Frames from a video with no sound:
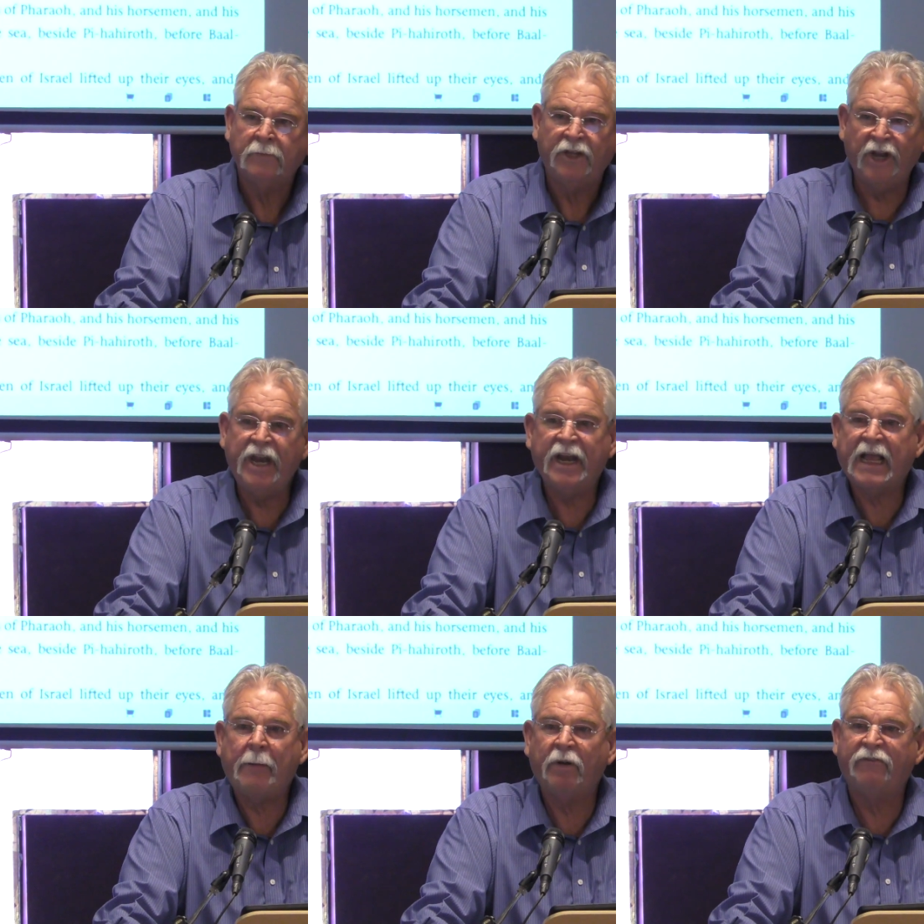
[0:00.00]
You need a
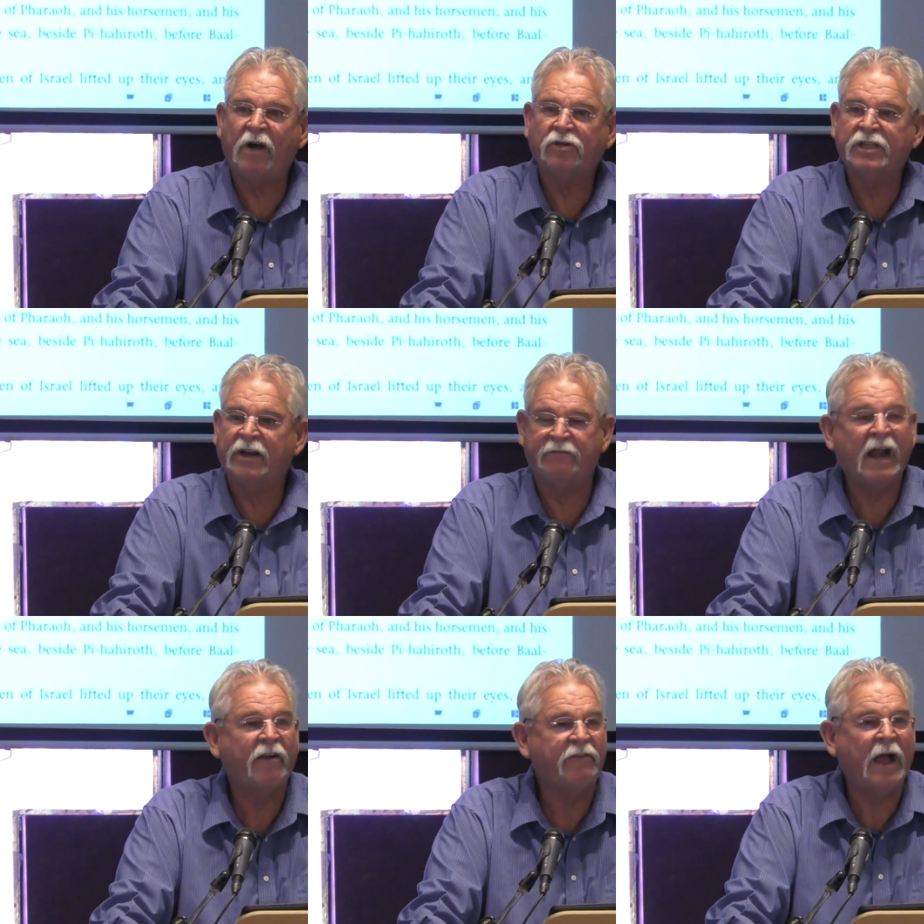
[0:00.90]
couple of folks that
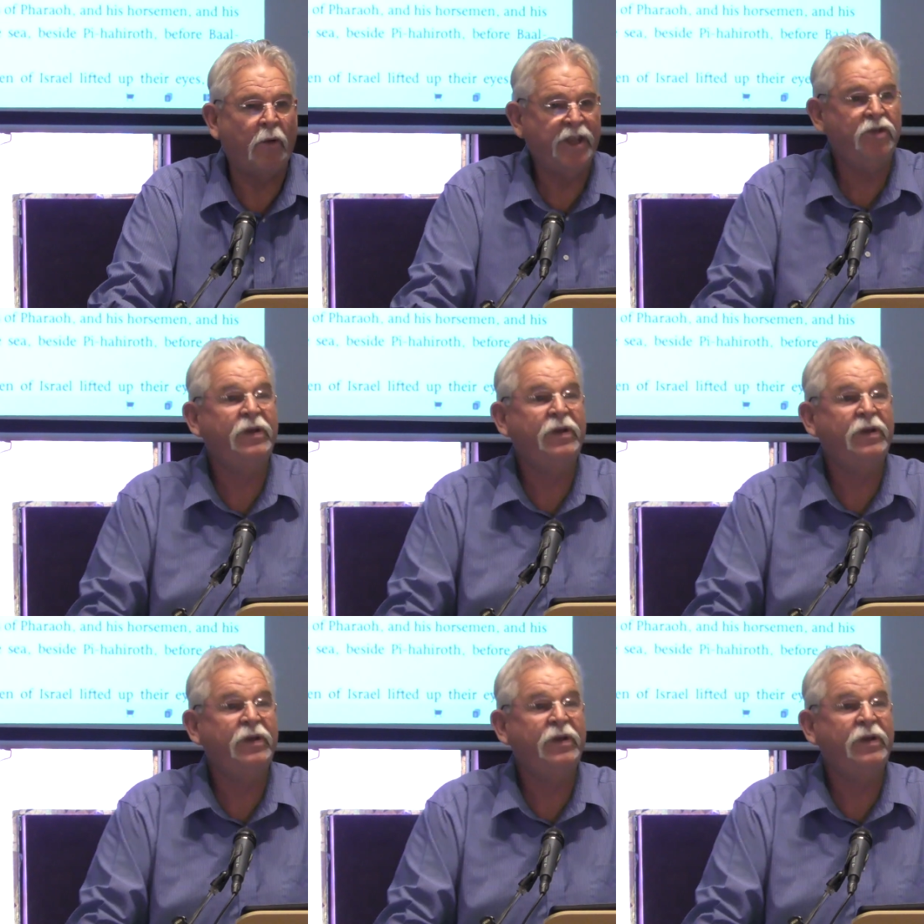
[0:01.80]
verify what you